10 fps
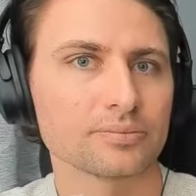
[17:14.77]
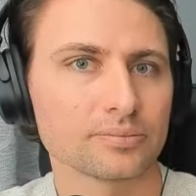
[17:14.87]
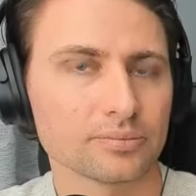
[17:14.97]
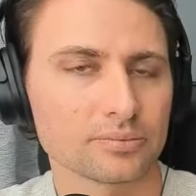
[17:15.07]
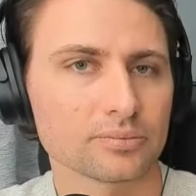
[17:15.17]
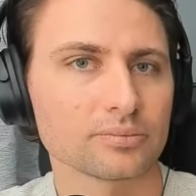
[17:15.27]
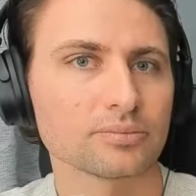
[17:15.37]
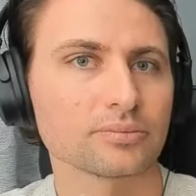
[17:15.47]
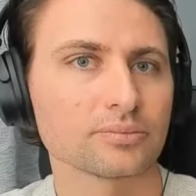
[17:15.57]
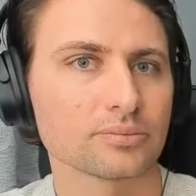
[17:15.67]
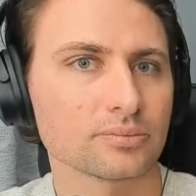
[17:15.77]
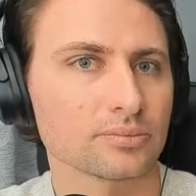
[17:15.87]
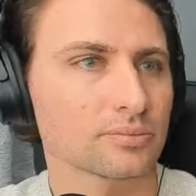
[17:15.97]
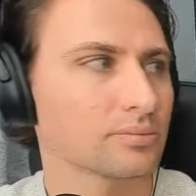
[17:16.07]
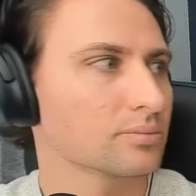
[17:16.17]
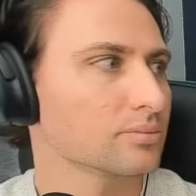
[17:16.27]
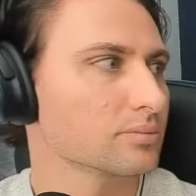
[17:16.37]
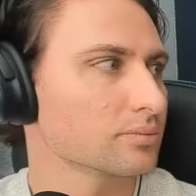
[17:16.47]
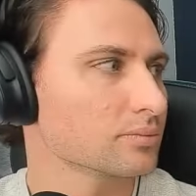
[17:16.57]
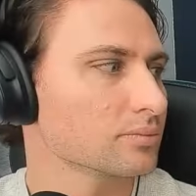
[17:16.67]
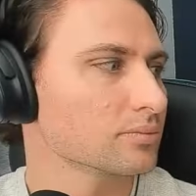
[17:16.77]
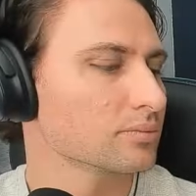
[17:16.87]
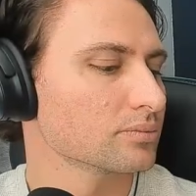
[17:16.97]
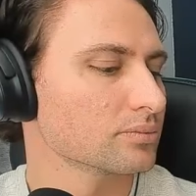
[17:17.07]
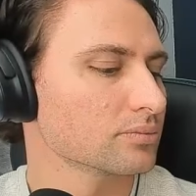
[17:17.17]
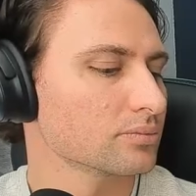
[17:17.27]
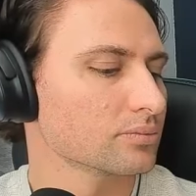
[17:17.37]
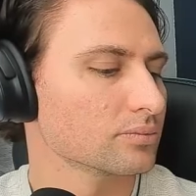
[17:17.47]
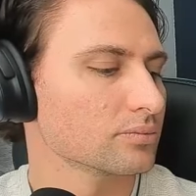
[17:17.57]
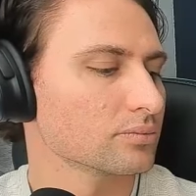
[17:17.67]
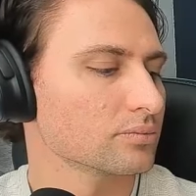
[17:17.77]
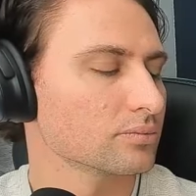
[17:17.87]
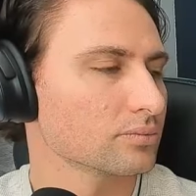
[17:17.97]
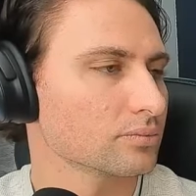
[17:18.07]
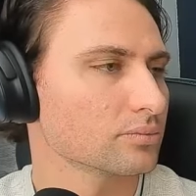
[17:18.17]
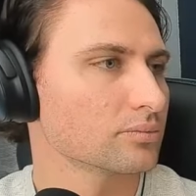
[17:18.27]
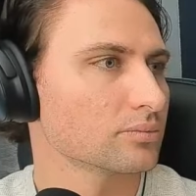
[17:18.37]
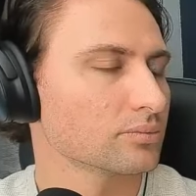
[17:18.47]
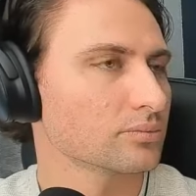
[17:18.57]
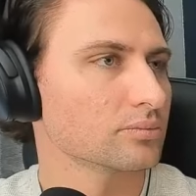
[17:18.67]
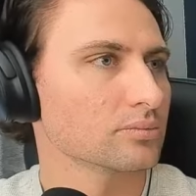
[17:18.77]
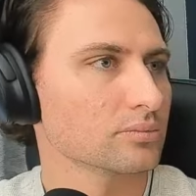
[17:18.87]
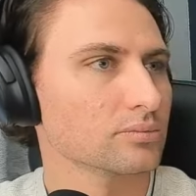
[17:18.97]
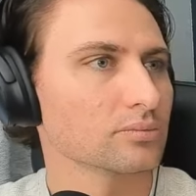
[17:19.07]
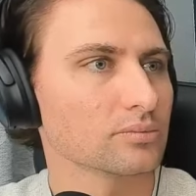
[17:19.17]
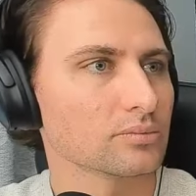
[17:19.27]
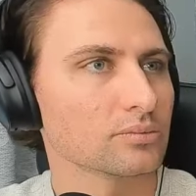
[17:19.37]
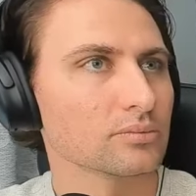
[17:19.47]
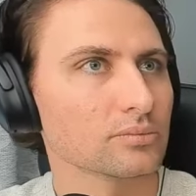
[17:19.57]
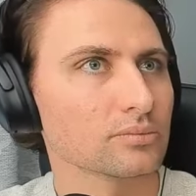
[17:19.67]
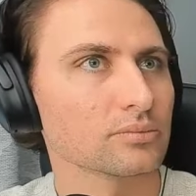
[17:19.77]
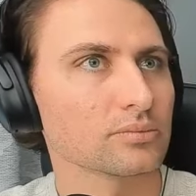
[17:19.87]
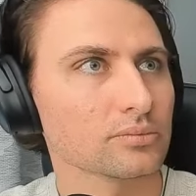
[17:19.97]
(silent)